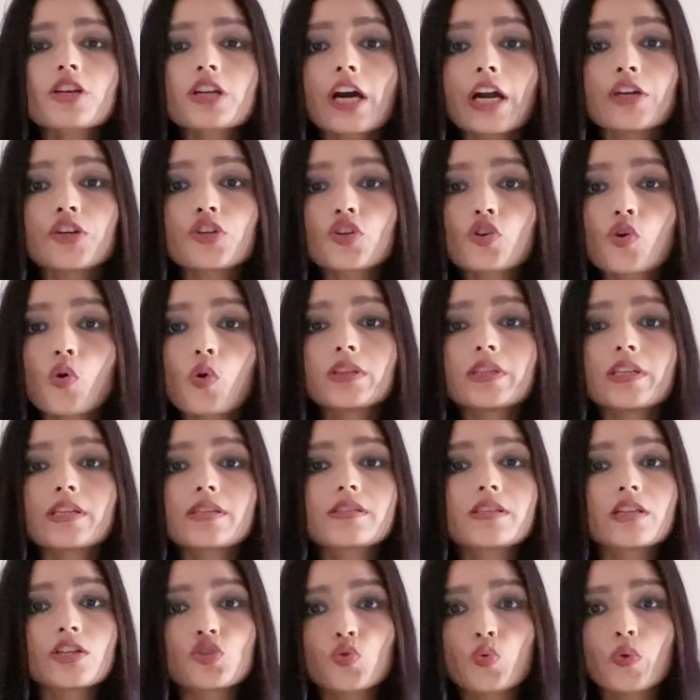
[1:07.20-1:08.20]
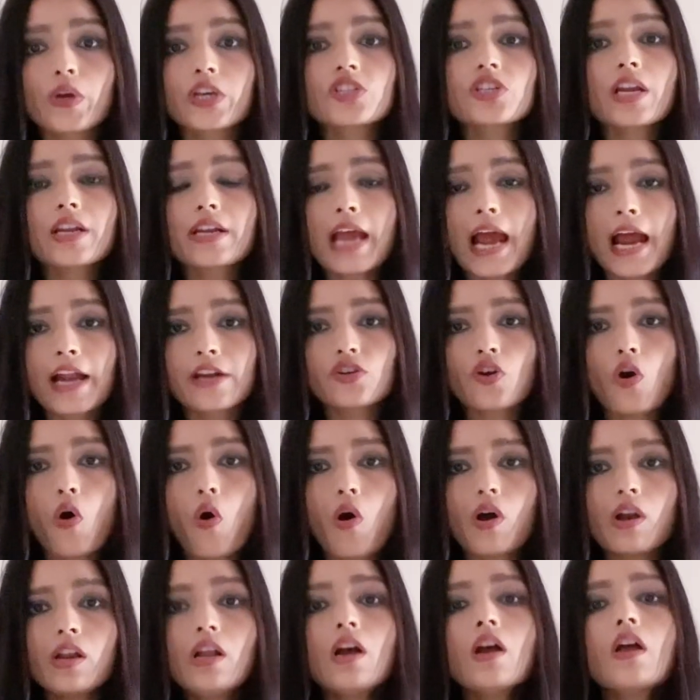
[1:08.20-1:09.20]
control this situation at
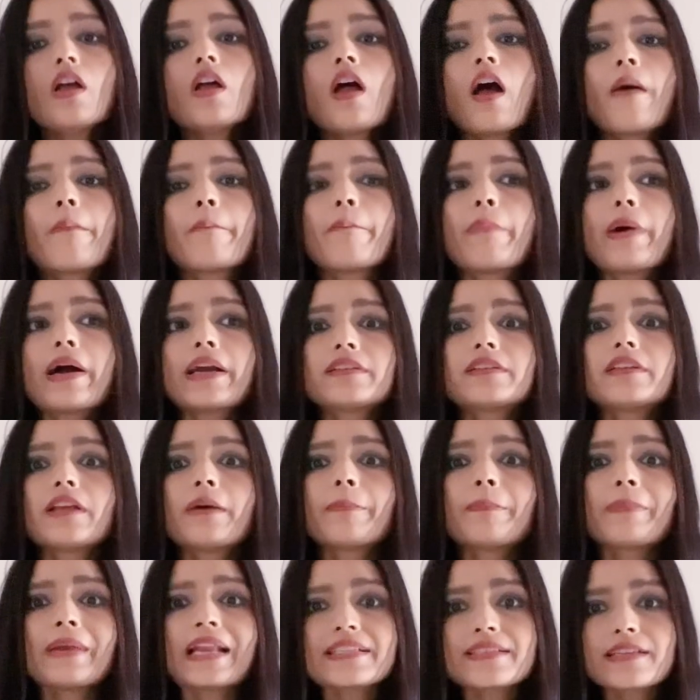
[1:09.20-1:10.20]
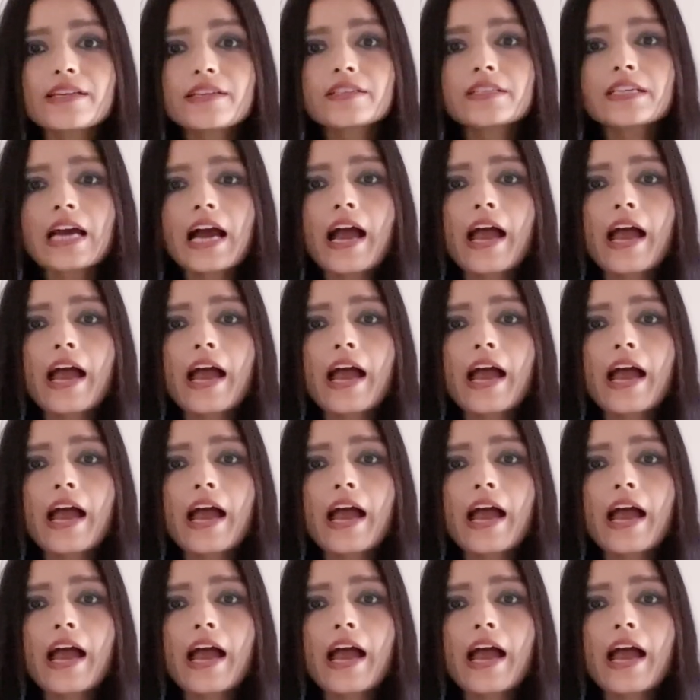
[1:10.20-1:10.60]
all. But the placenta